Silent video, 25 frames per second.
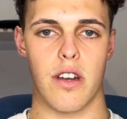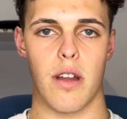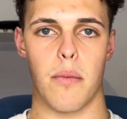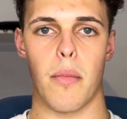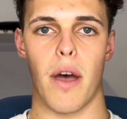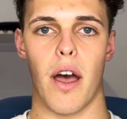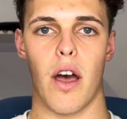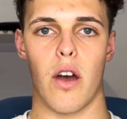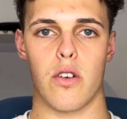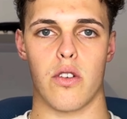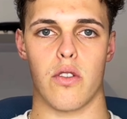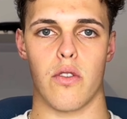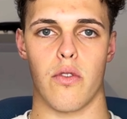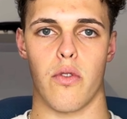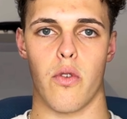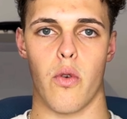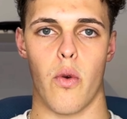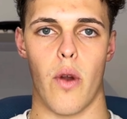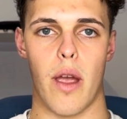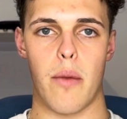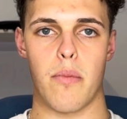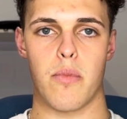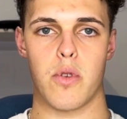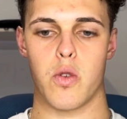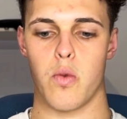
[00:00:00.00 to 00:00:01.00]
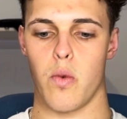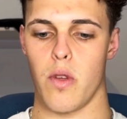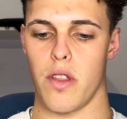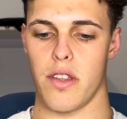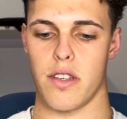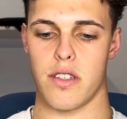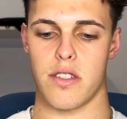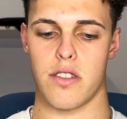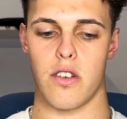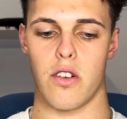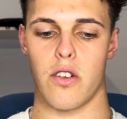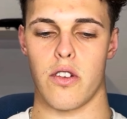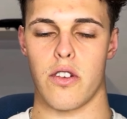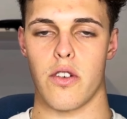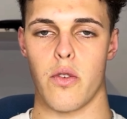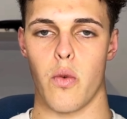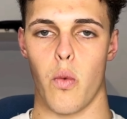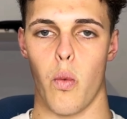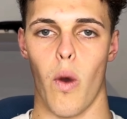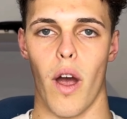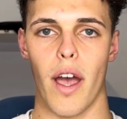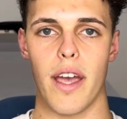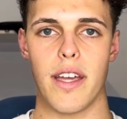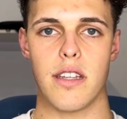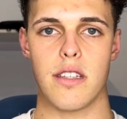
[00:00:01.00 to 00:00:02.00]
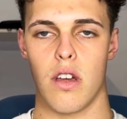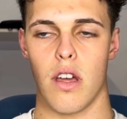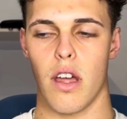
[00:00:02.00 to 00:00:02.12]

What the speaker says: amount of reps with a certain weight,